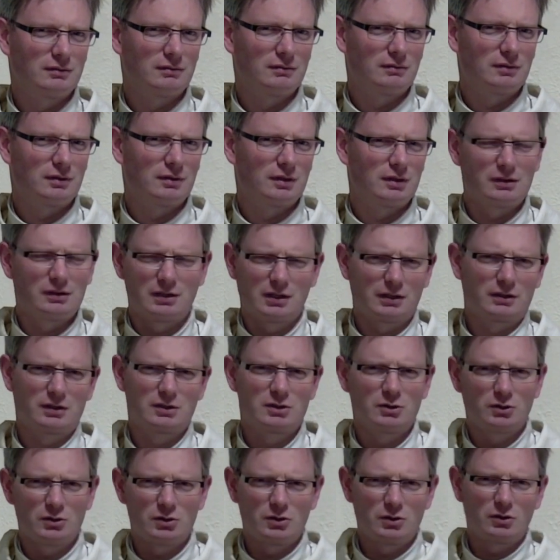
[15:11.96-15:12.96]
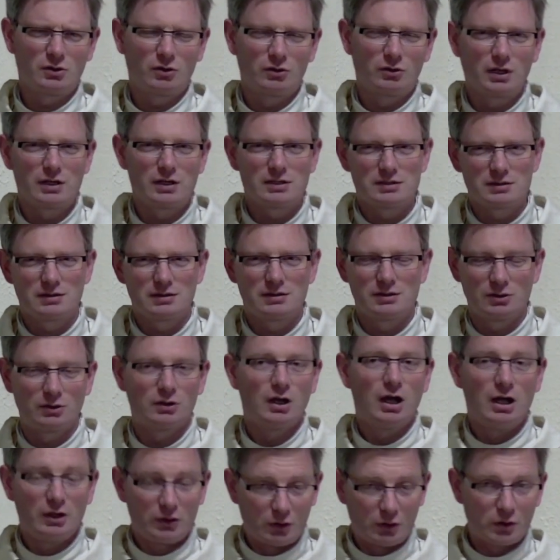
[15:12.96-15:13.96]
It, like you, you, unless you know
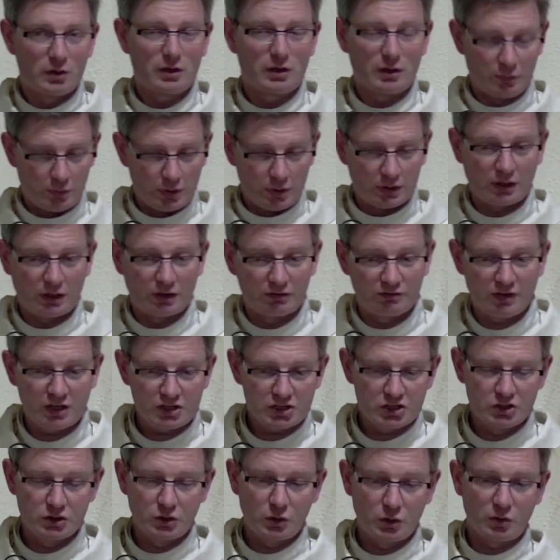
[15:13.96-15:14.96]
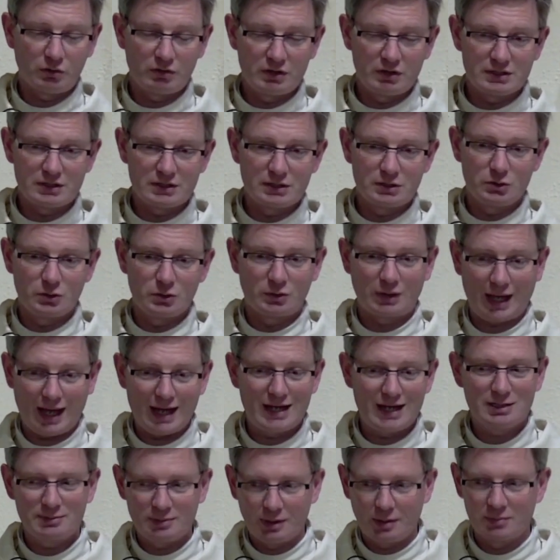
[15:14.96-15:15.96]
the only in confession the only reason you can't
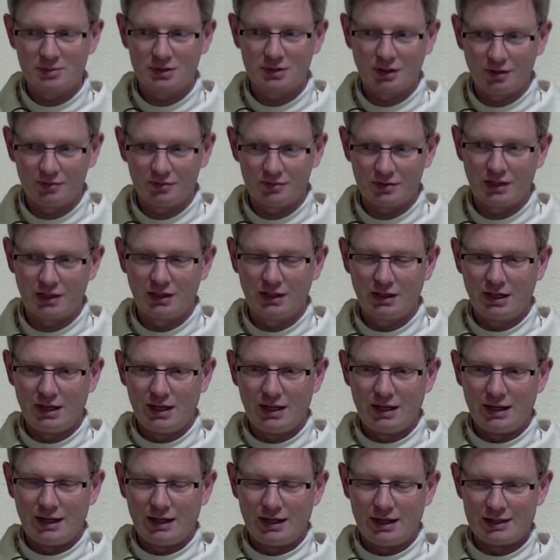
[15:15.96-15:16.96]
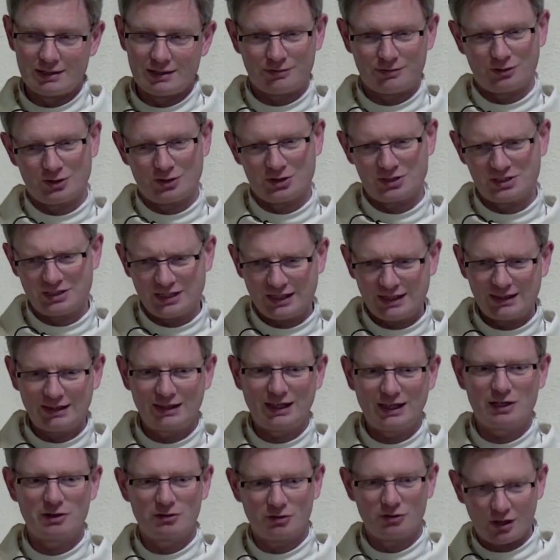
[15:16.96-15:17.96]
be absolved is for a sin that
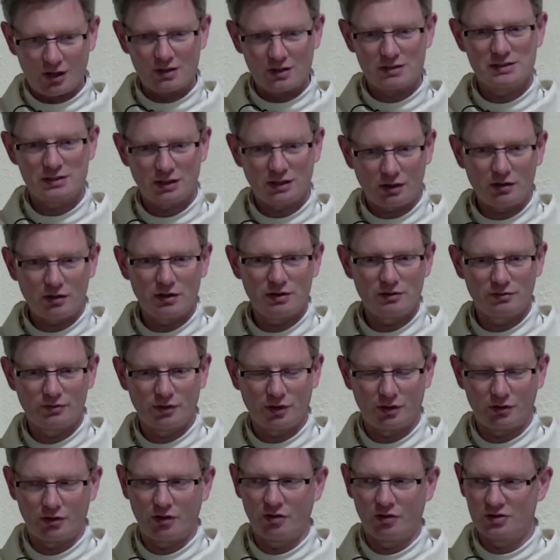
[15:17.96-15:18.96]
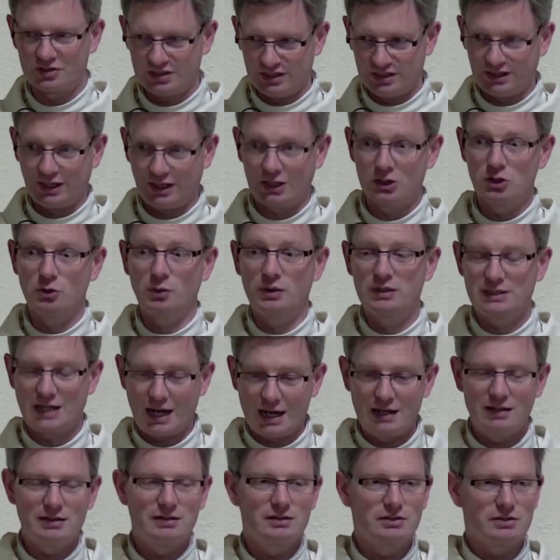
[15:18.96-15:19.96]
you're not sorry for or a sin that you
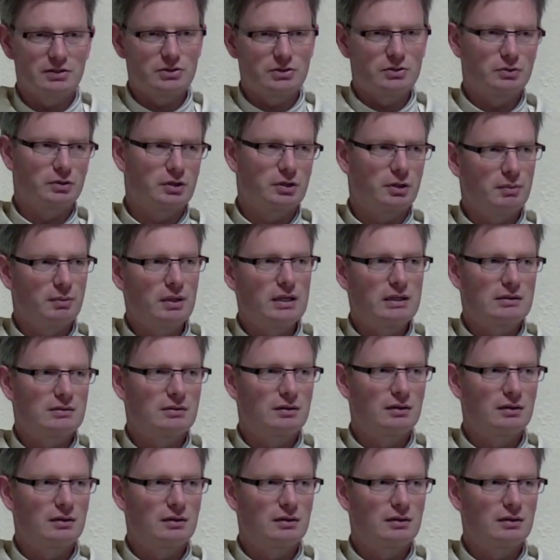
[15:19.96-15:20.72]
intend to commit